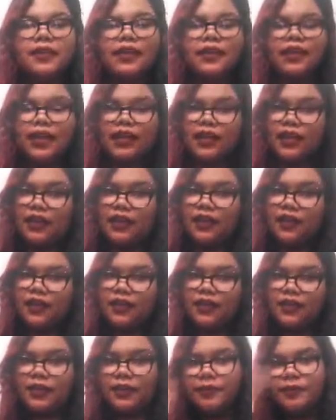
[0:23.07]
But yeah,
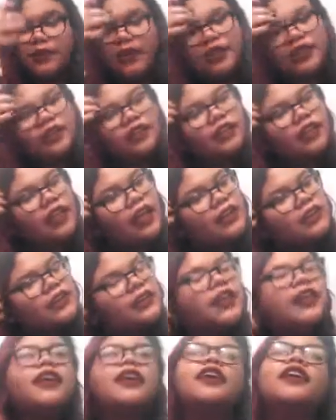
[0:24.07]

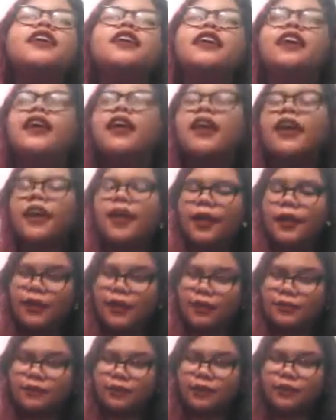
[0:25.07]
today
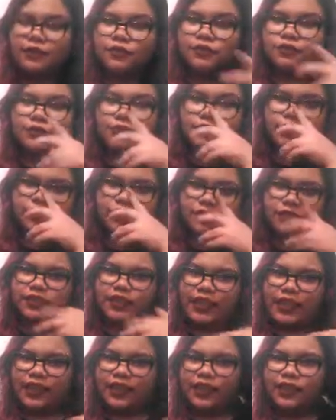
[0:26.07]
I'm going to be
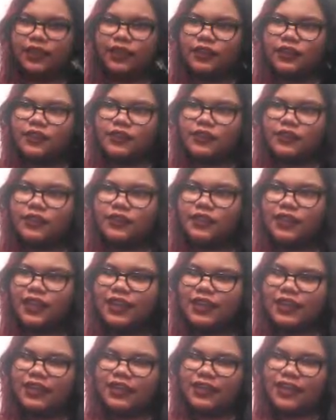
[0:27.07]
doing a
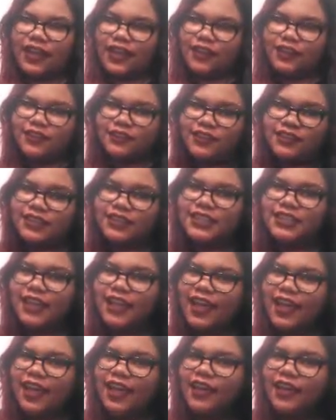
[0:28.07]
kind of a
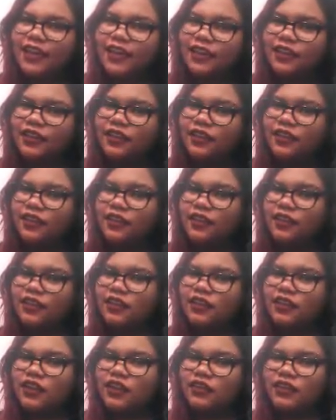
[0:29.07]
tag.
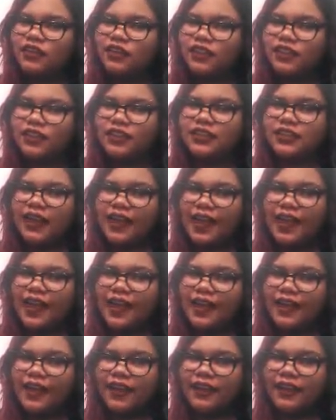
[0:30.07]
Not really a
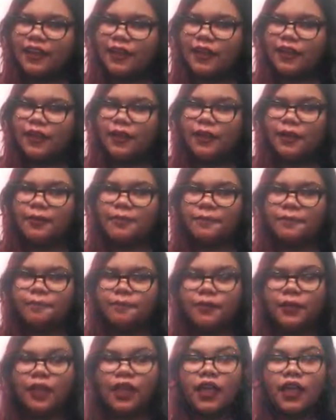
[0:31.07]
tag. I